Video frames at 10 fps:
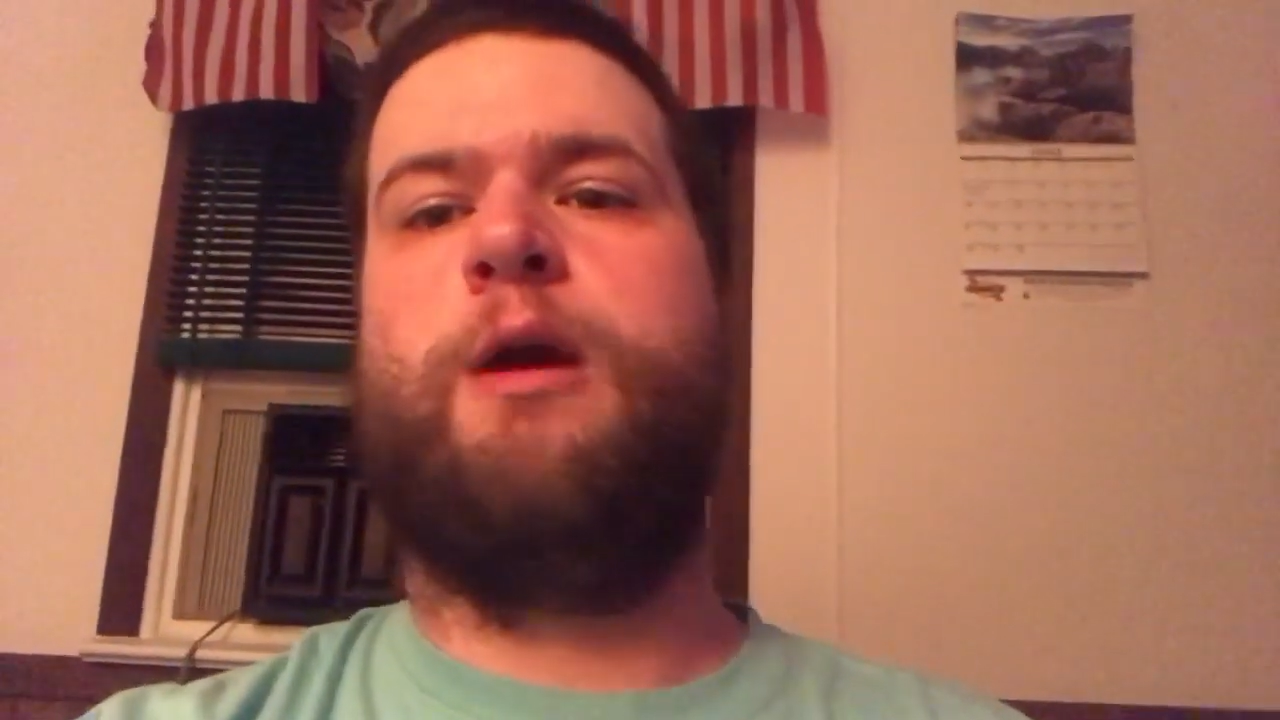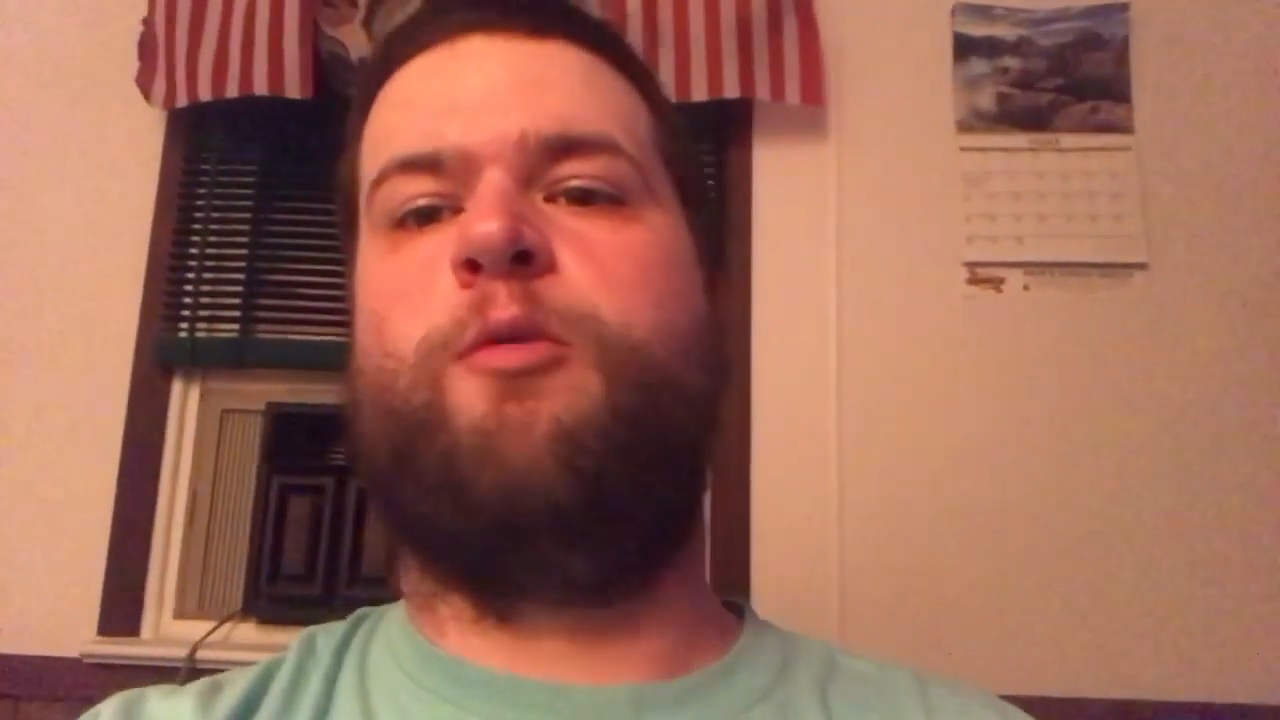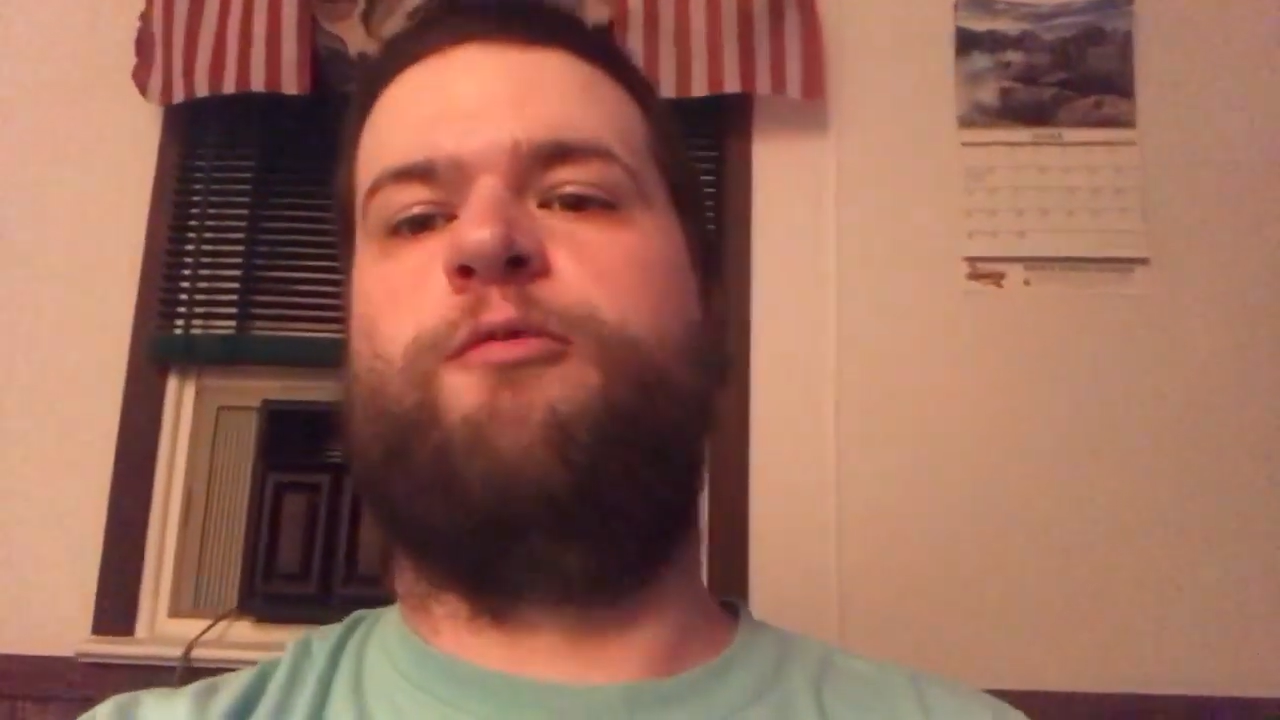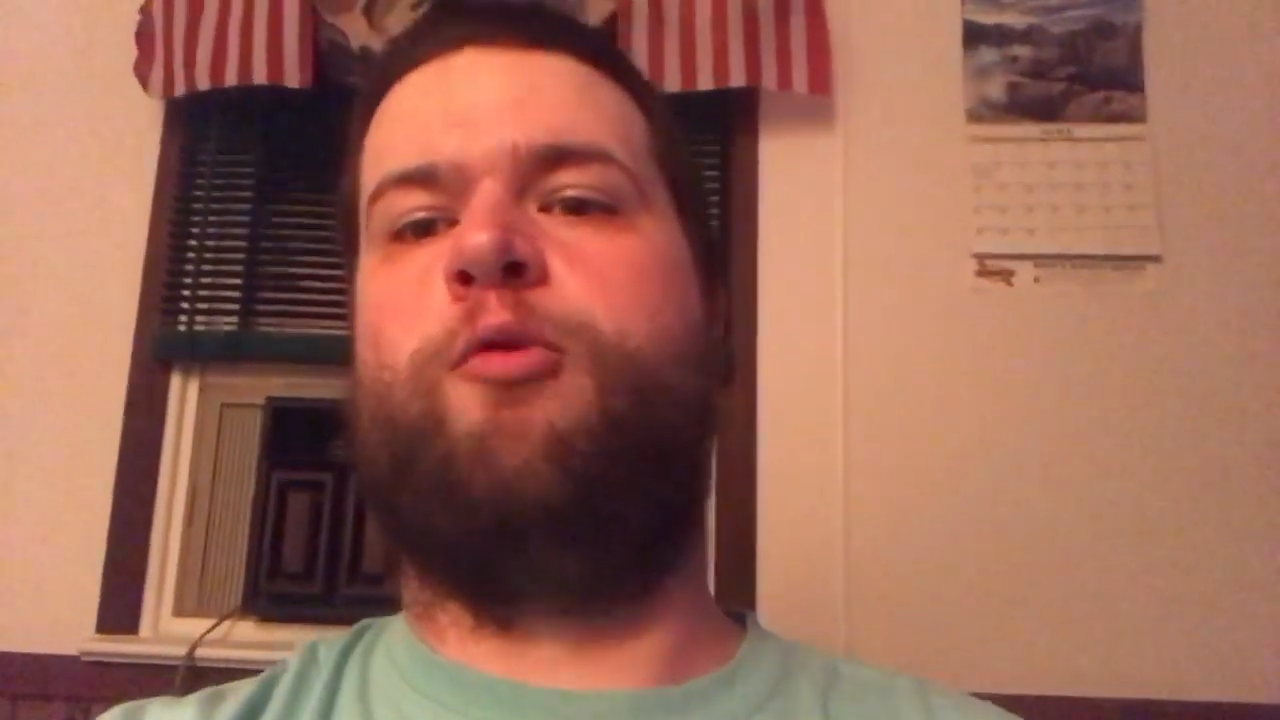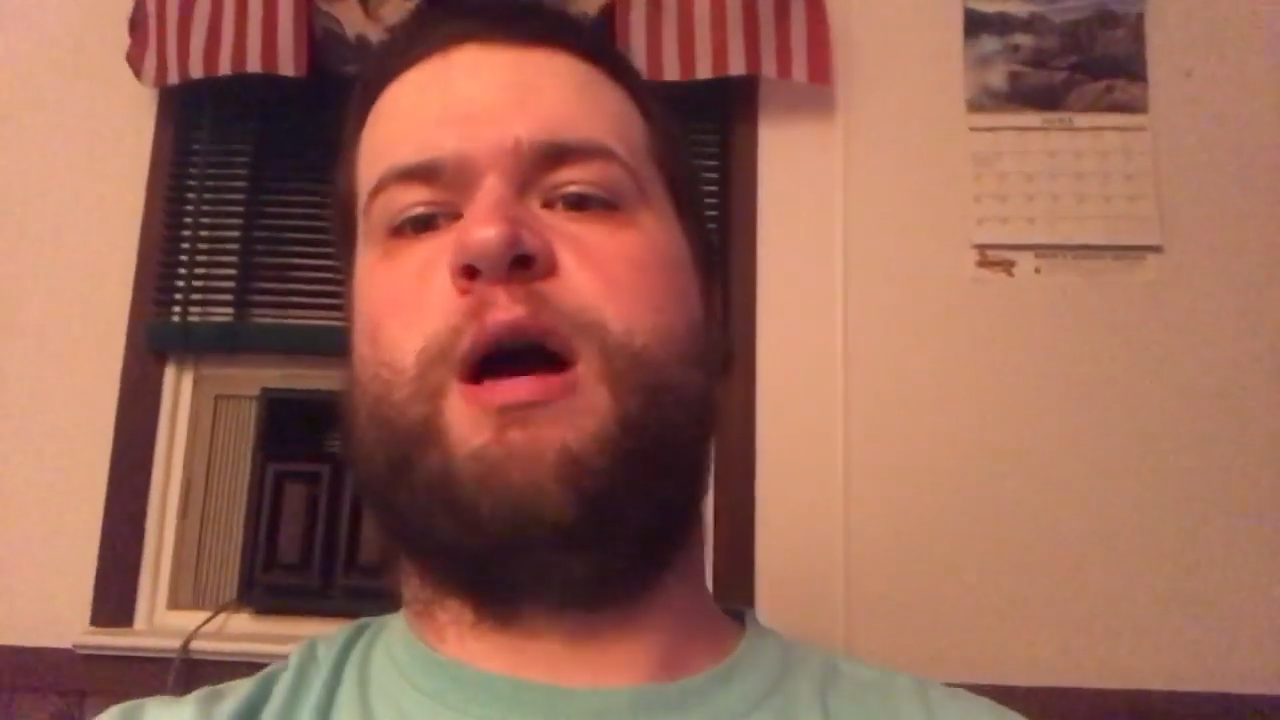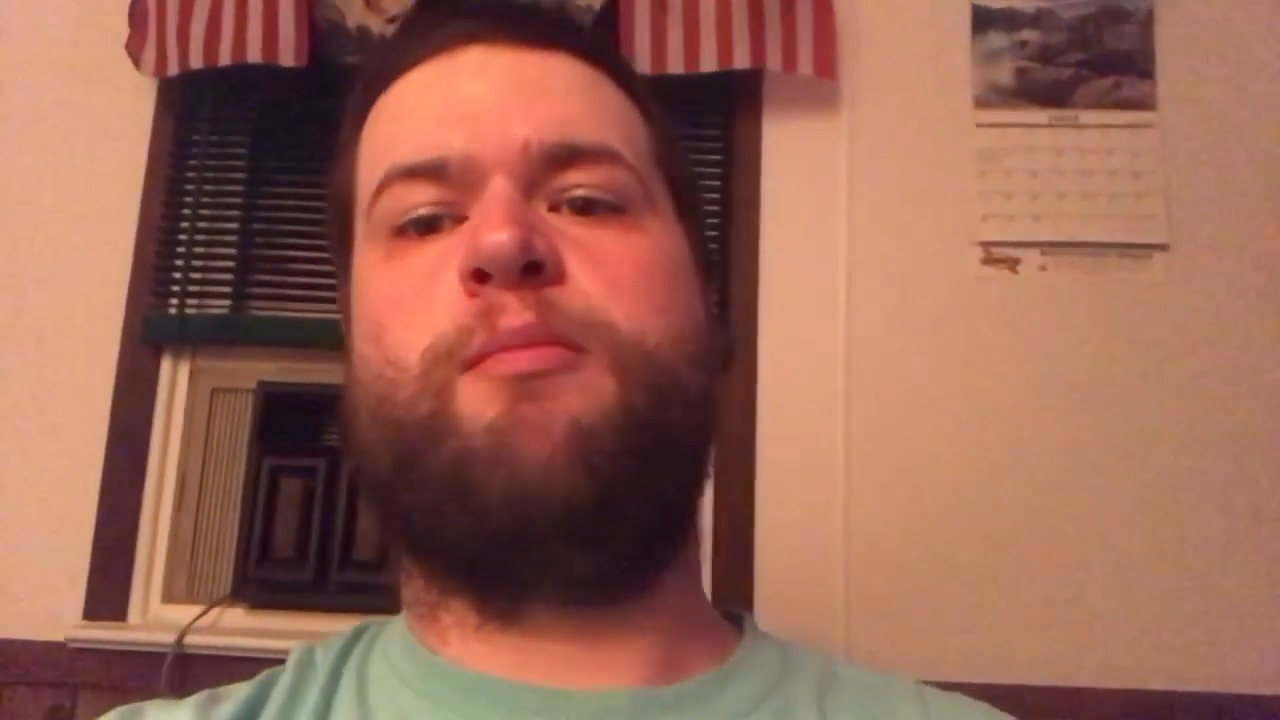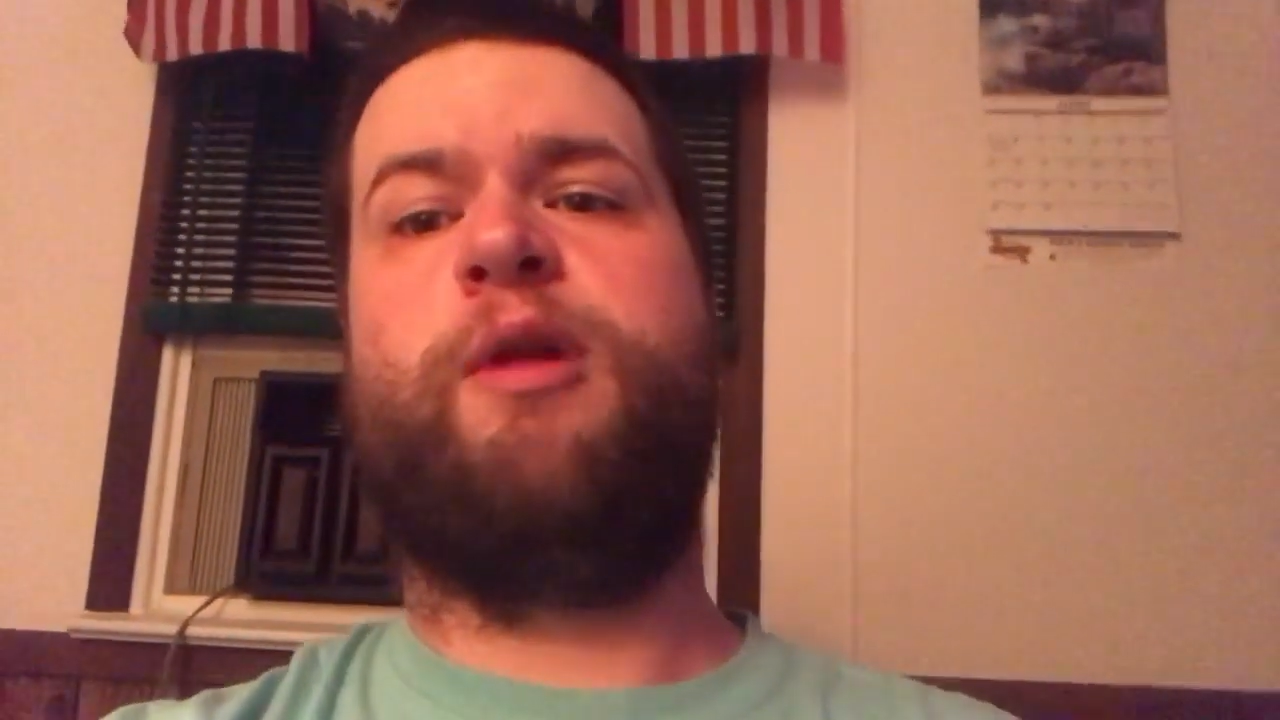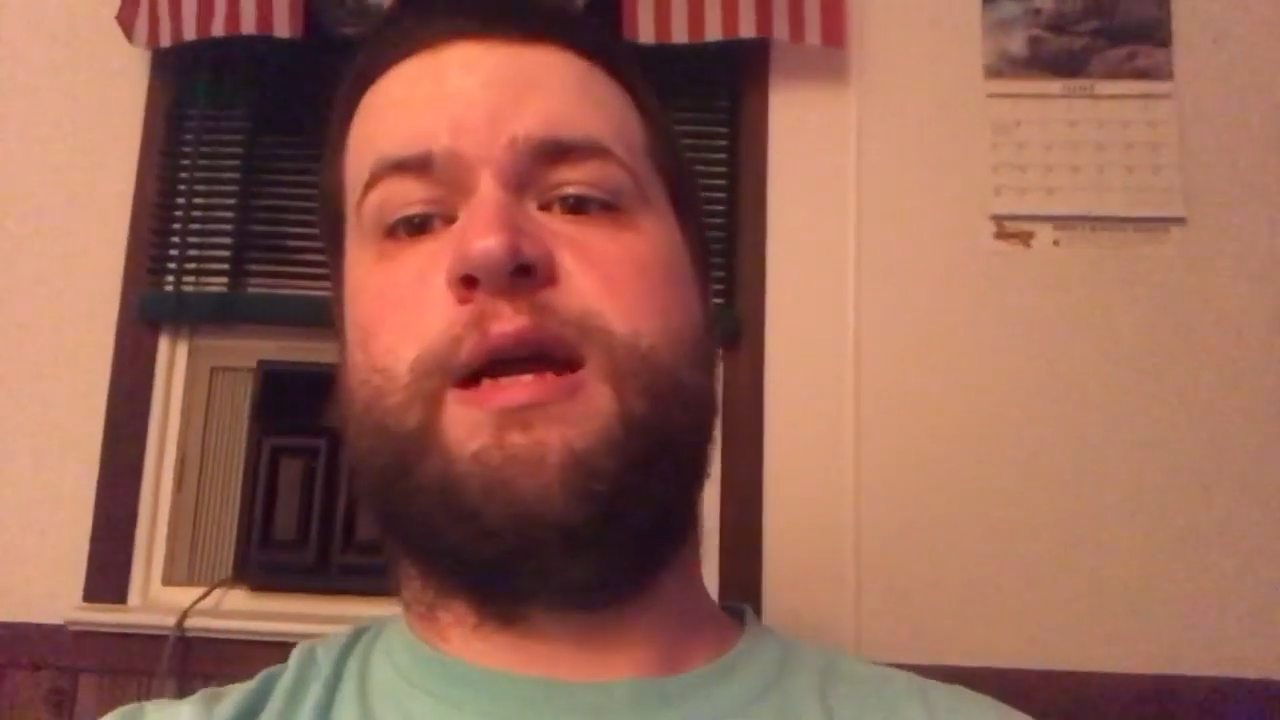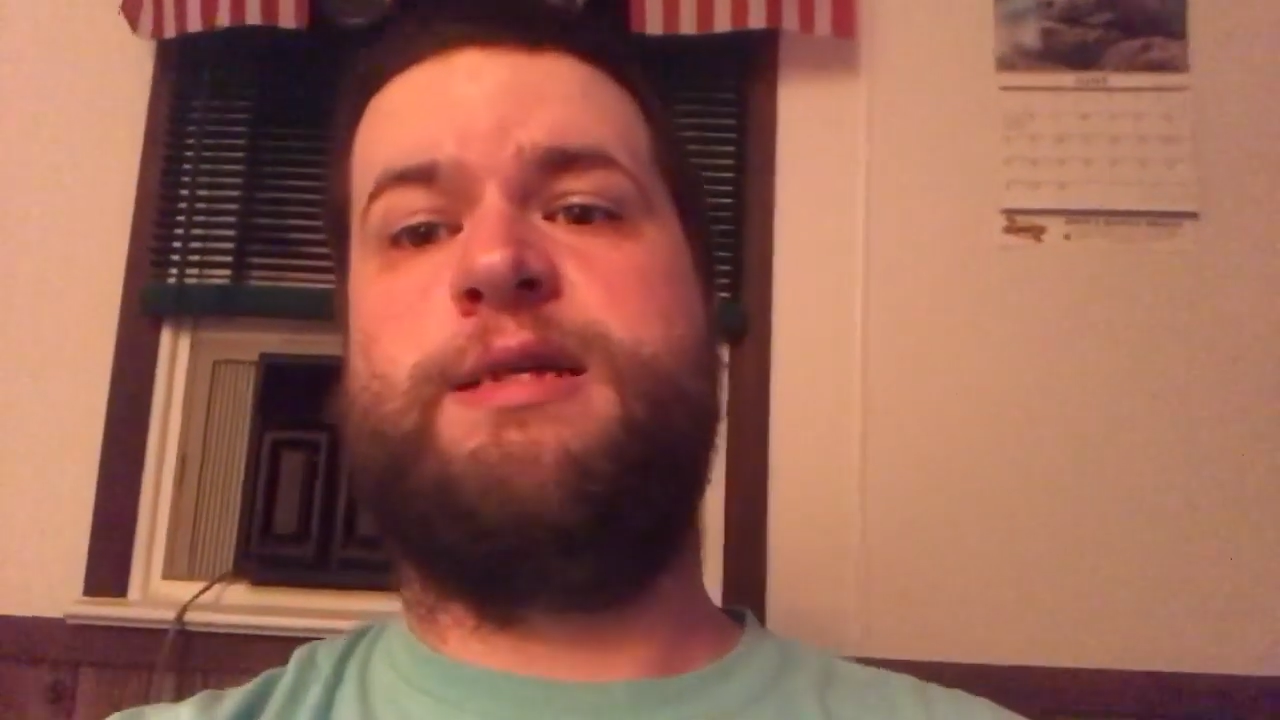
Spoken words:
with Ryan Blaney